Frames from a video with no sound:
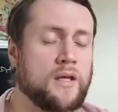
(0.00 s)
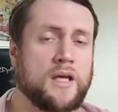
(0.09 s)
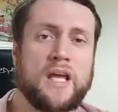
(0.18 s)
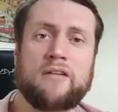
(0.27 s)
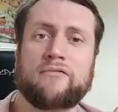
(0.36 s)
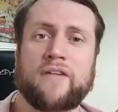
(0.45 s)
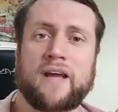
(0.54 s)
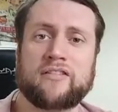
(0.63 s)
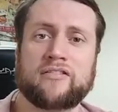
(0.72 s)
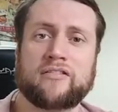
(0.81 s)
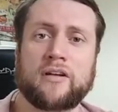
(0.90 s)

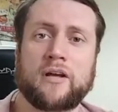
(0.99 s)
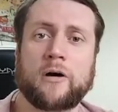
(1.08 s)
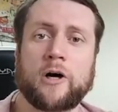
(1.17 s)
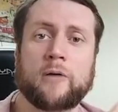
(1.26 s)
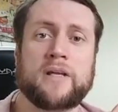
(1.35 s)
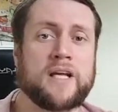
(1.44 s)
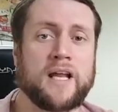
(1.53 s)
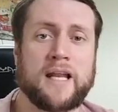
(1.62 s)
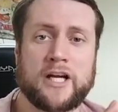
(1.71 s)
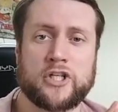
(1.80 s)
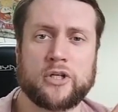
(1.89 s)
invest, or make your
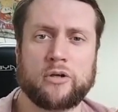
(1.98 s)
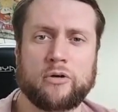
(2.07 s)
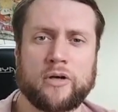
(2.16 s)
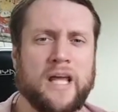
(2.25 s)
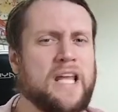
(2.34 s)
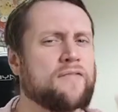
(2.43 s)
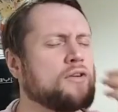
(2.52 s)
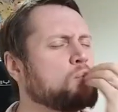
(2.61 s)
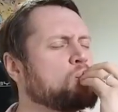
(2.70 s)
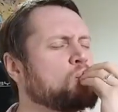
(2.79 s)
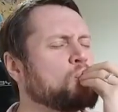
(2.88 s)
collection look even